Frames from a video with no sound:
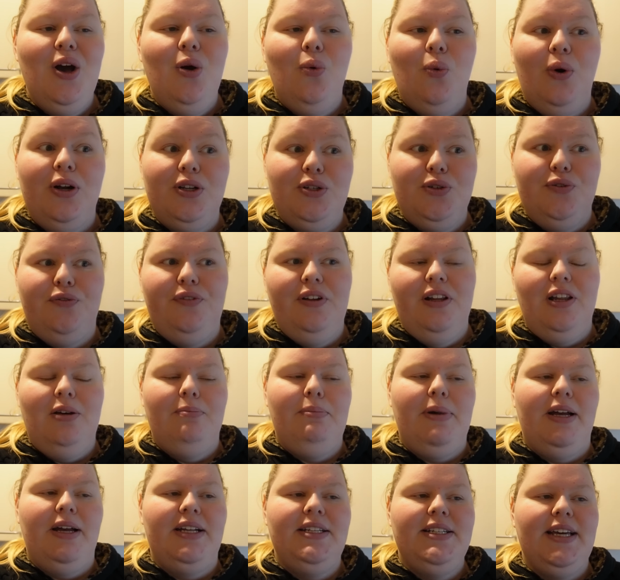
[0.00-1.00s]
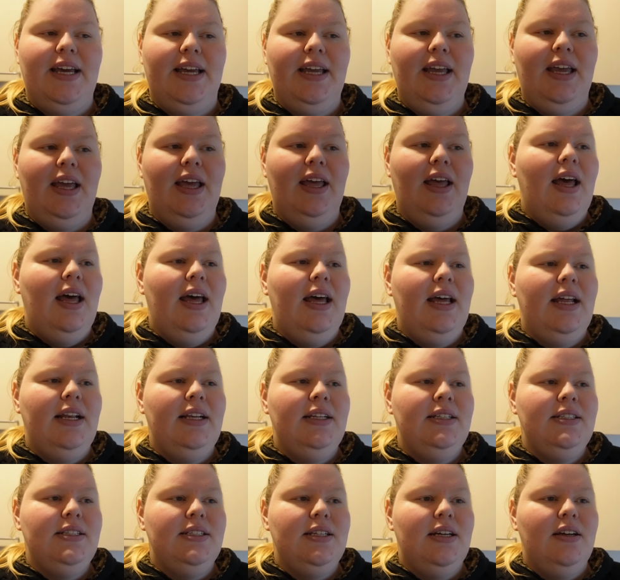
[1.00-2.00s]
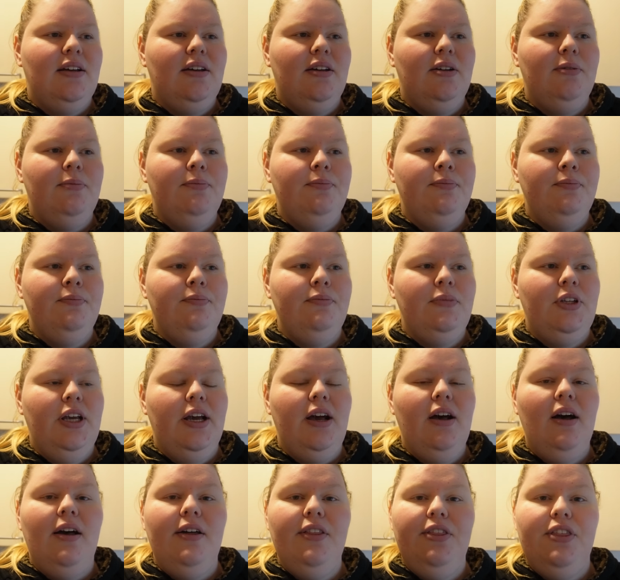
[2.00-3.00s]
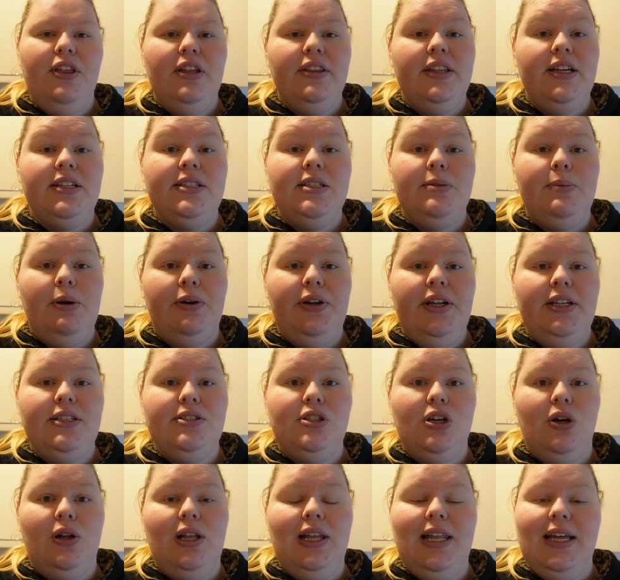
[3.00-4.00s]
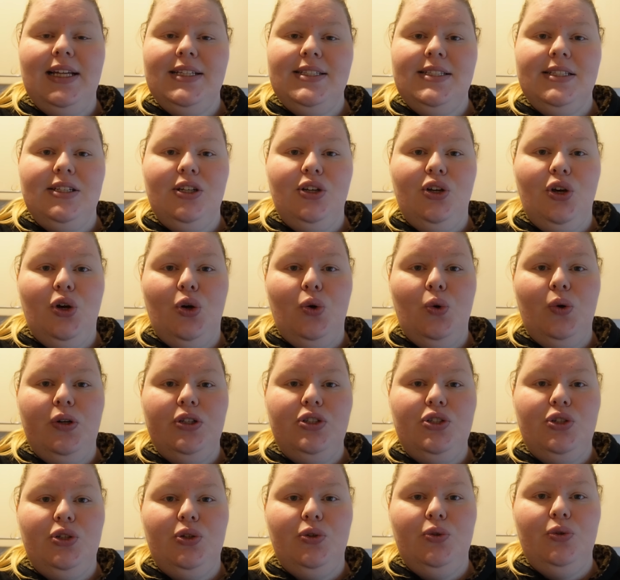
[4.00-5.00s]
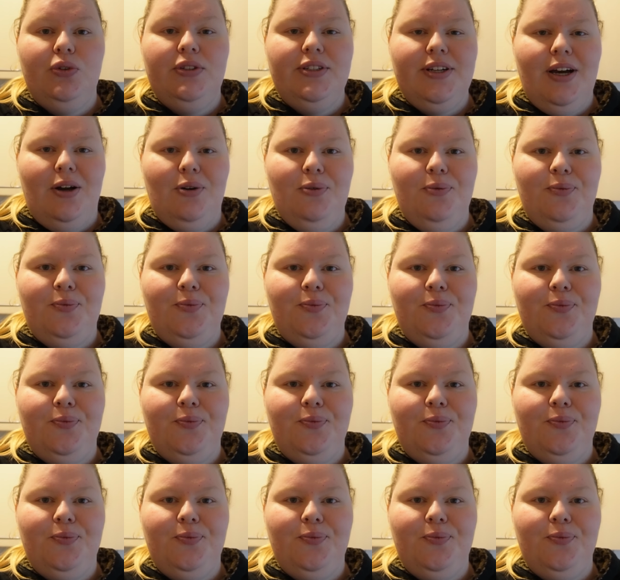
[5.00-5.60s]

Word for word: want to fill up my tank. And um, yeah, I think that's about it, so let's go to town.